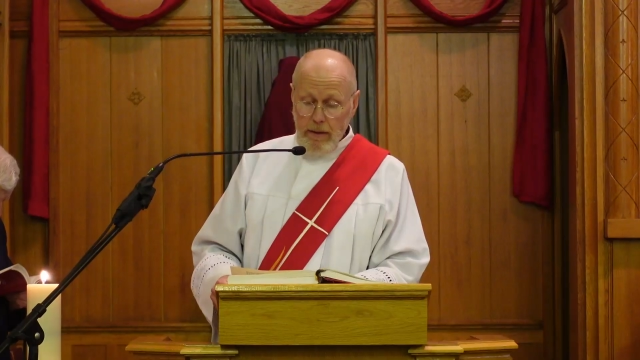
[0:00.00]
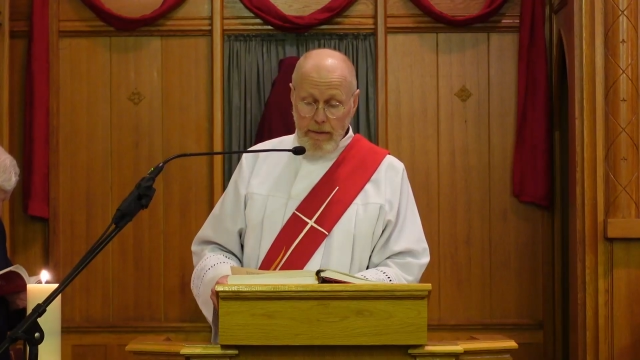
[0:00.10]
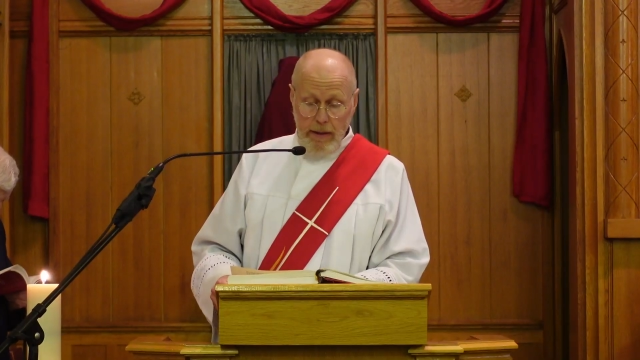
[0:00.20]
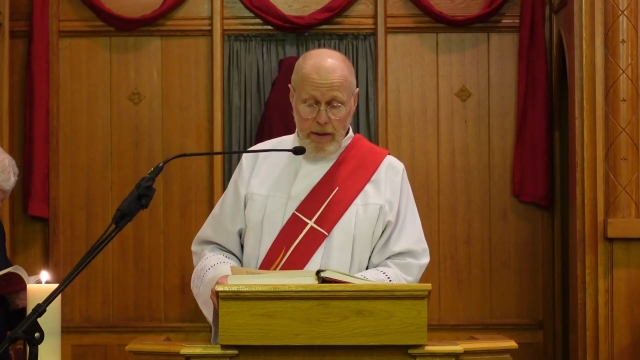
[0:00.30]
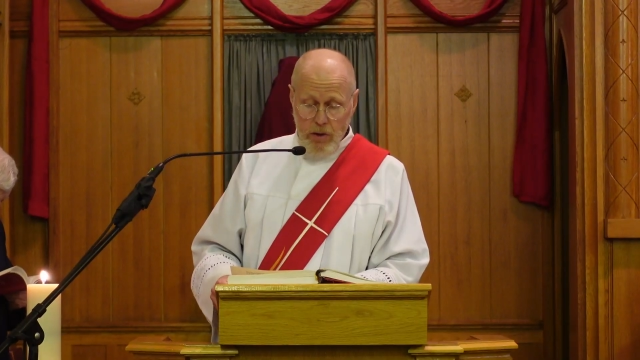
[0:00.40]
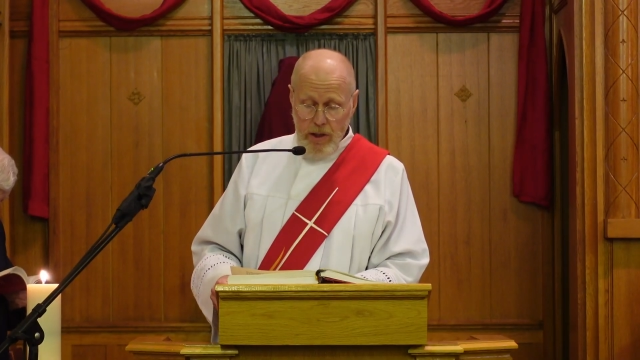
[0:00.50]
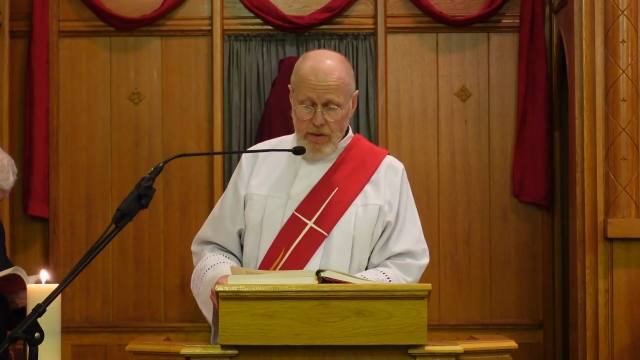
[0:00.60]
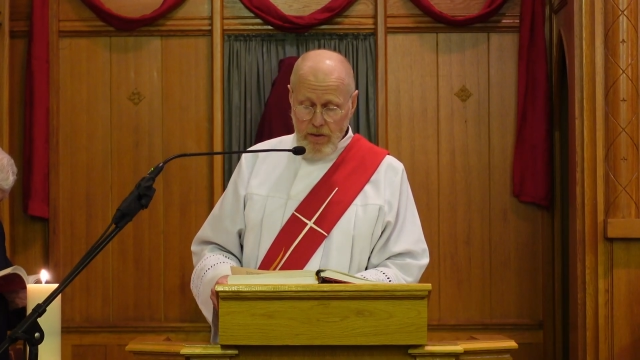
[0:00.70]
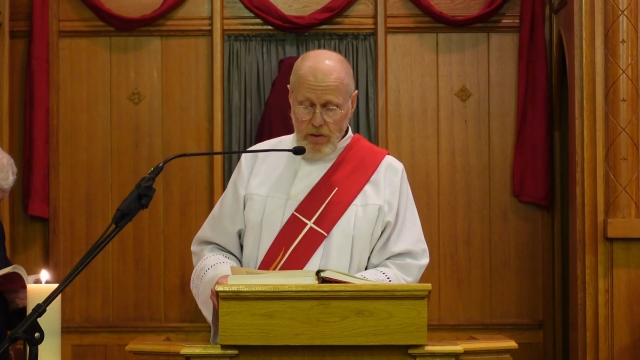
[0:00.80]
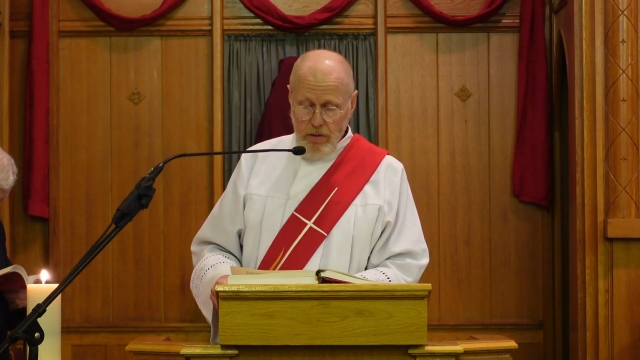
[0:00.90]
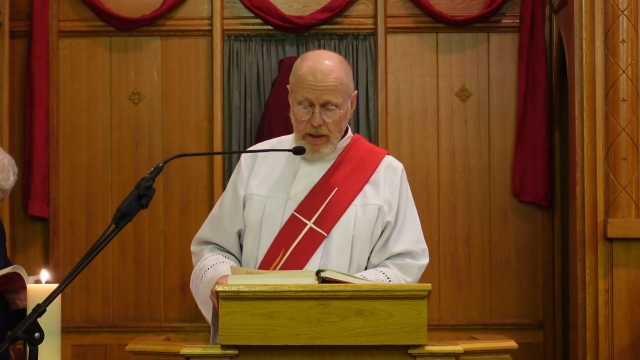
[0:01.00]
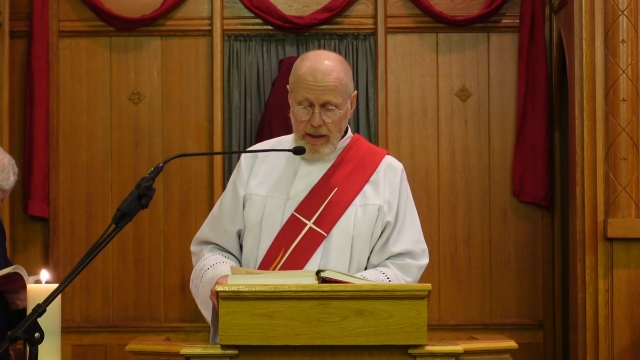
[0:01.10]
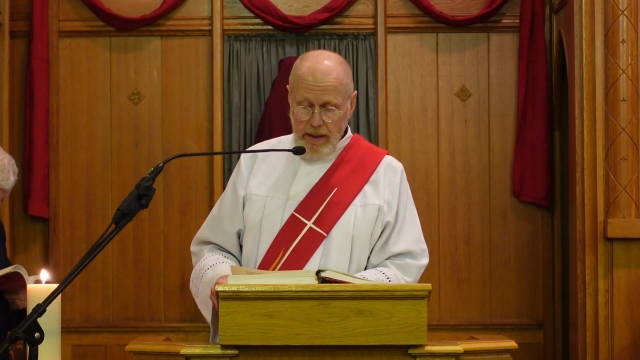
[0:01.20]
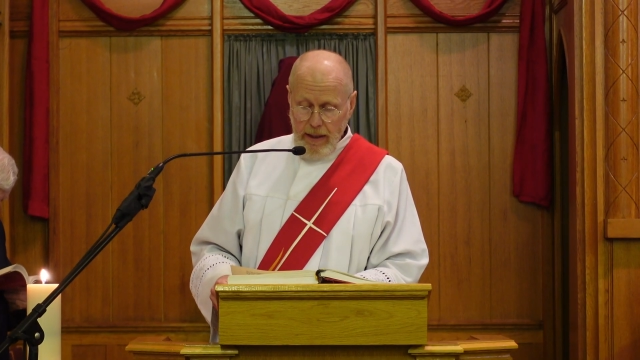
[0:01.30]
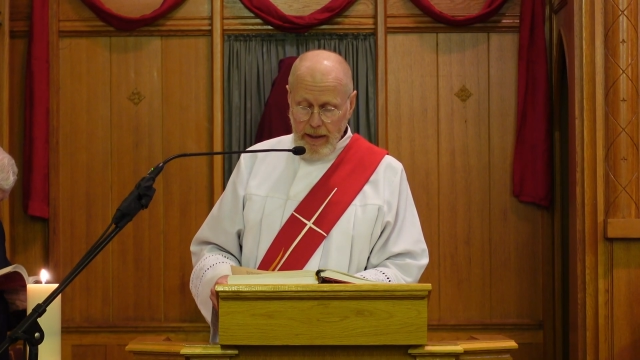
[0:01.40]
Then Jesus
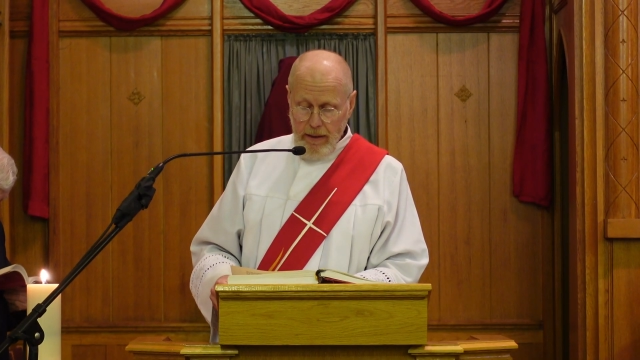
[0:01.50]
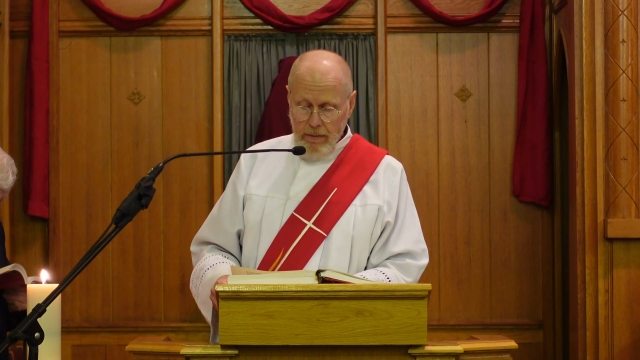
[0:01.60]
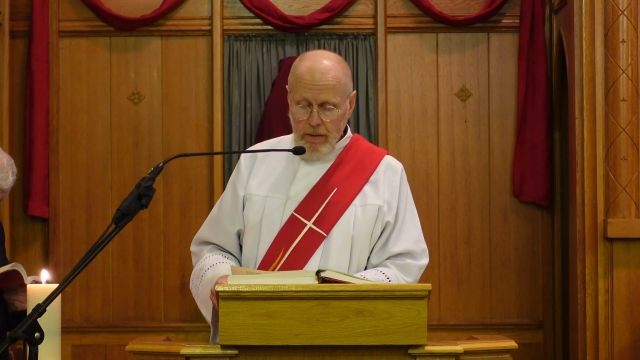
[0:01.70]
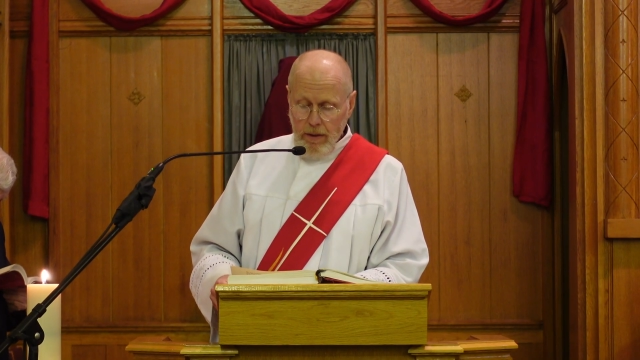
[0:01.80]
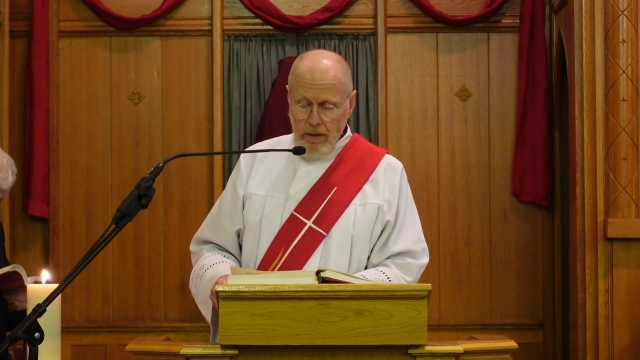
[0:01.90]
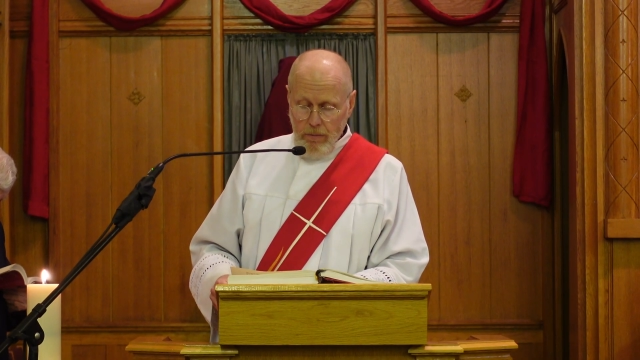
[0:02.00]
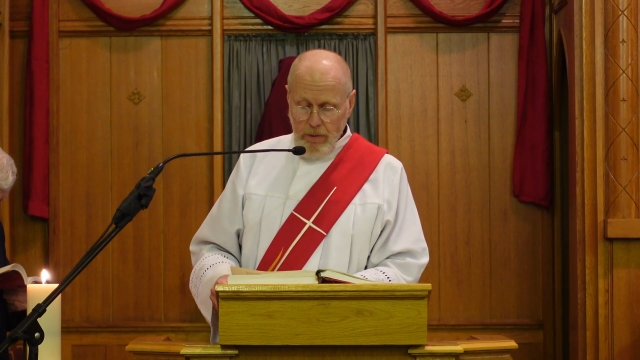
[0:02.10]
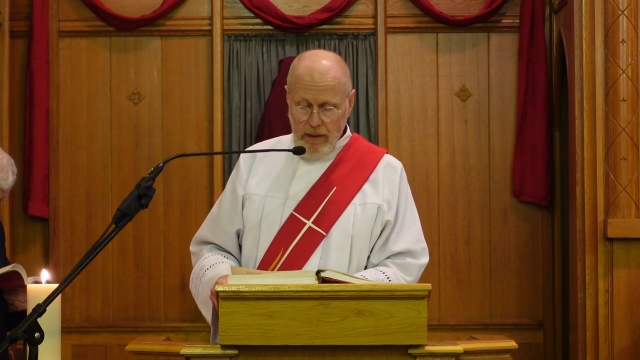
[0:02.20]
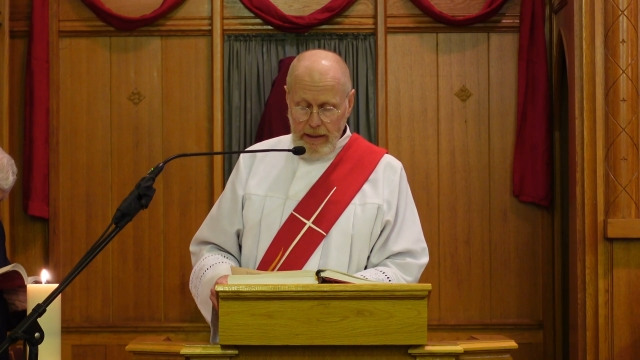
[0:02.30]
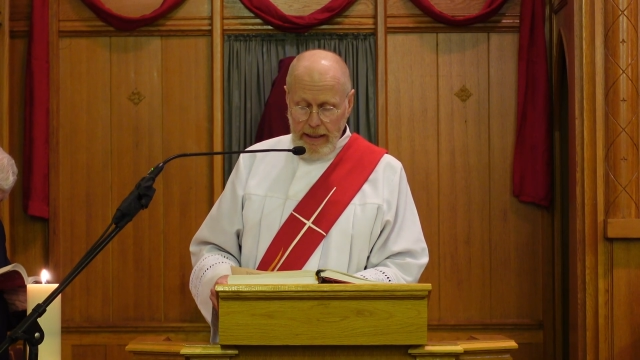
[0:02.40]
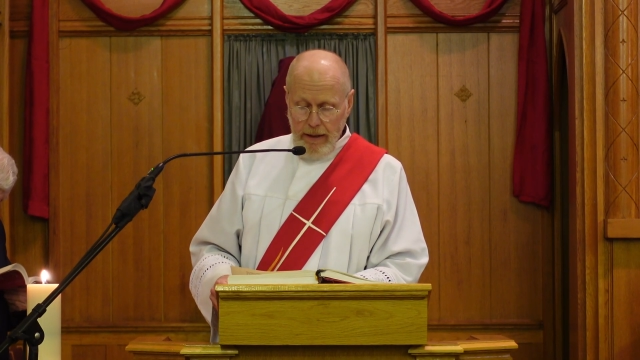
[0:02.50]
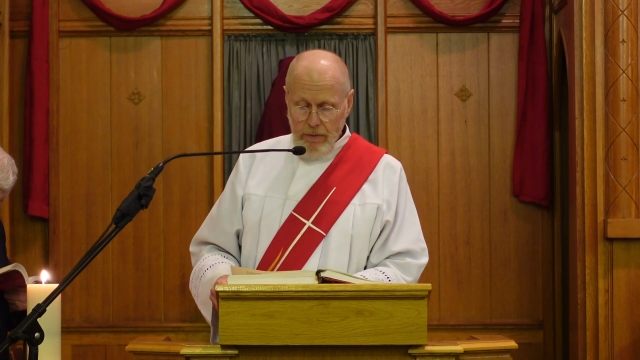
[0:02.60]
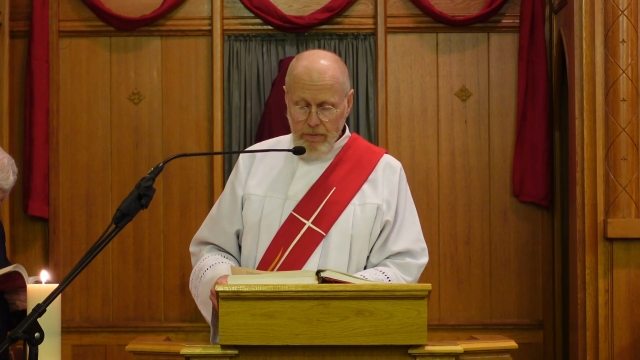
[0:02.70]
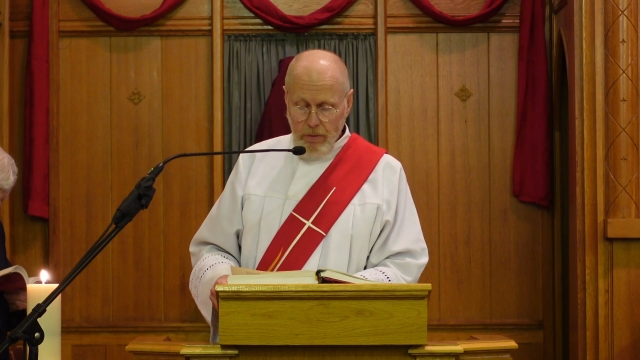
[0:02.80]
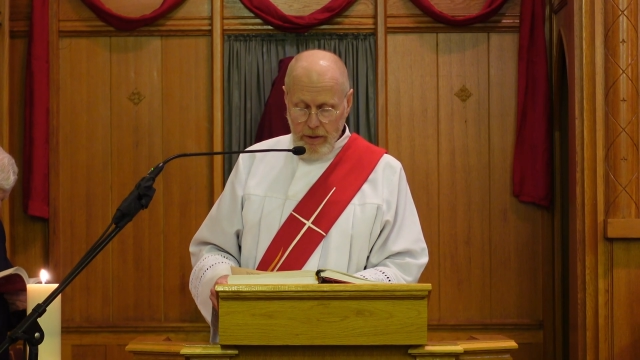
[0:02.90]
cried again with a
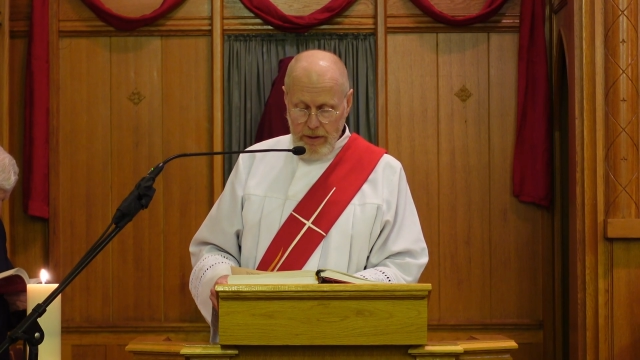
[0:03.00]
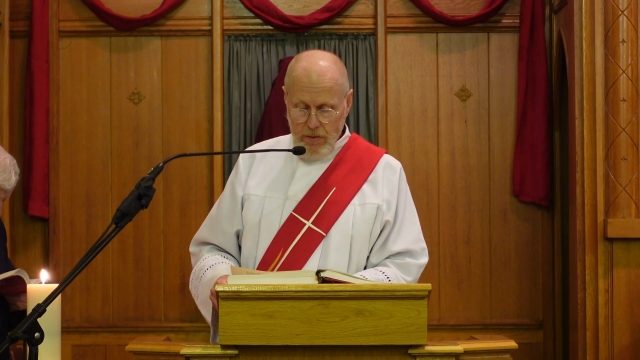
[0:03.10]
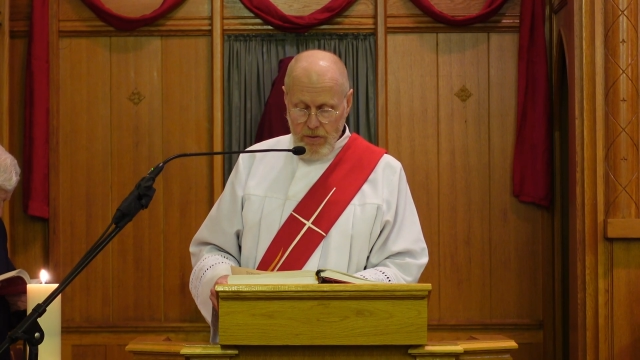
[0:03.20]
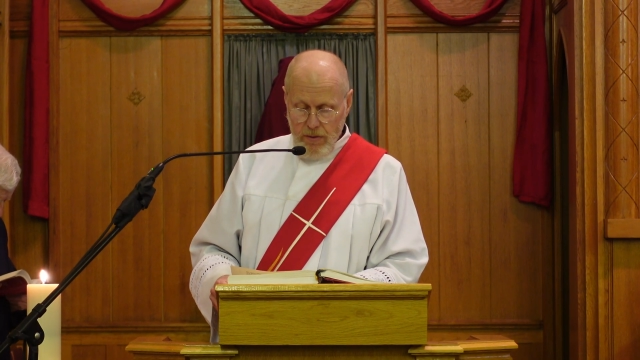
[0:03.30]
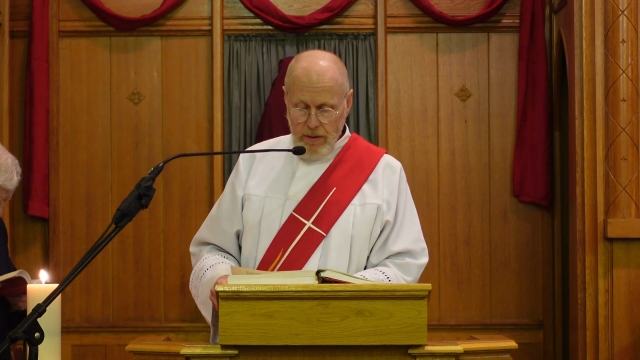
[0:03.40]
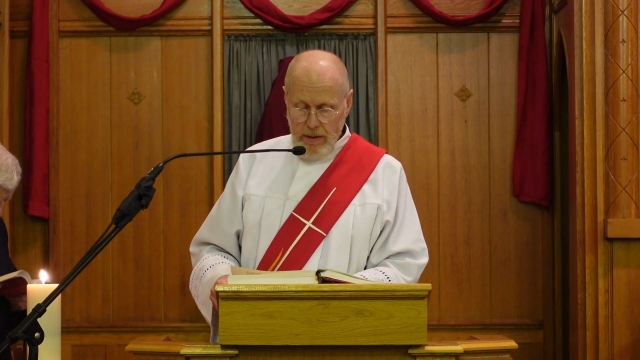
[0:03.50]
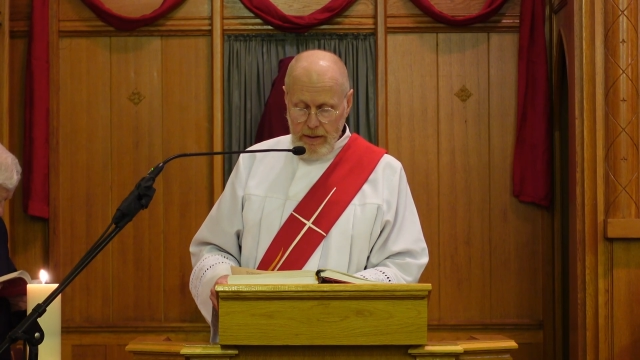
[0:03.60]
loud voice,